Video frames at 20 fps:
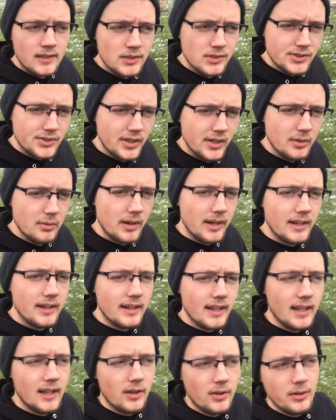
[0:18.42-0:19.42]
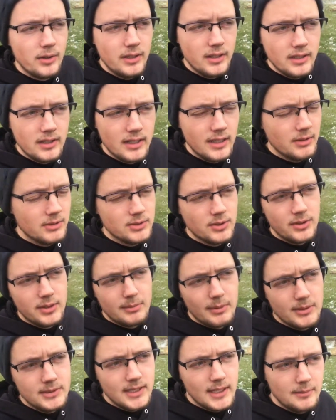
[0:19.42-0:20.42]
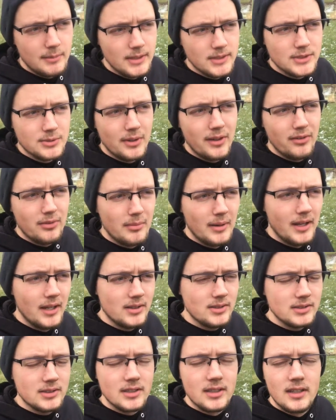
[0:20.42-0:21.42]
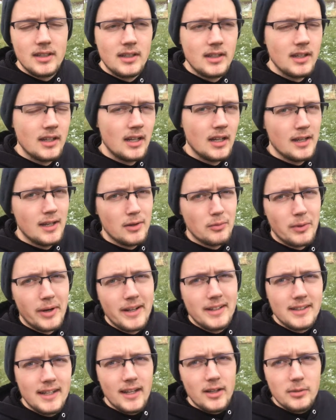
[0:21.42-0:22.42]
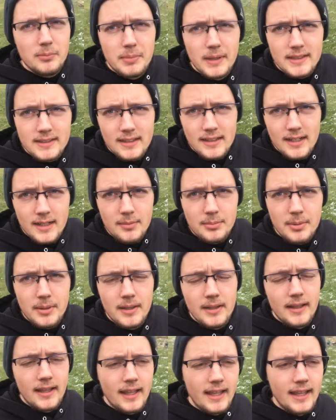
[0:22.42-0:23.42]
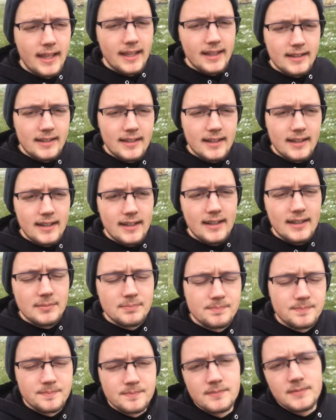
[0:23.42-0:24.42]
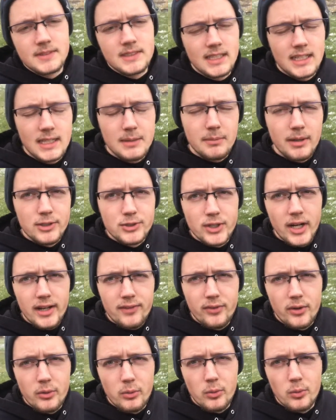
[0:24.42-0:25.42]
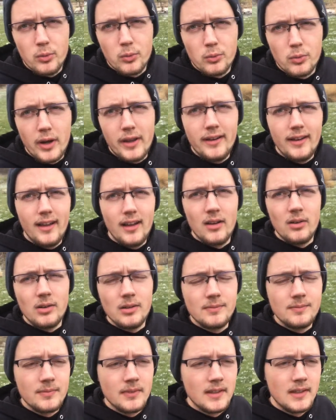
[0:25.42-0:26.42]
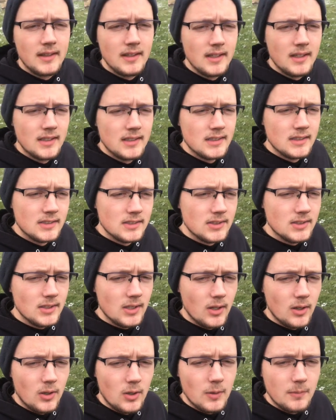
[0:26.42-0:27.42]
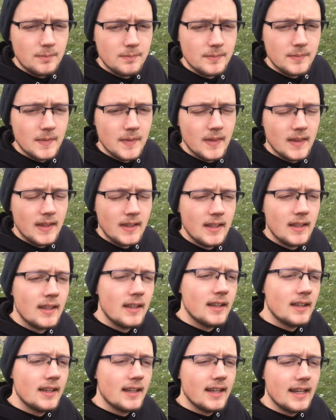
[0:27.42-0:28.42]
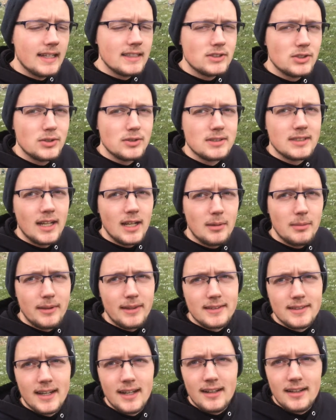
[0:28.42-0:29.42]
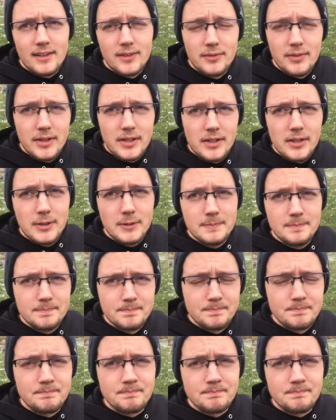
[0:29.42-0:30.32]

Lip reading: So I ran down, it was only about 10 minutes away from my house. Ran down, picked it up, and sitting in my driveway right now. So as you can tell by the title of the video,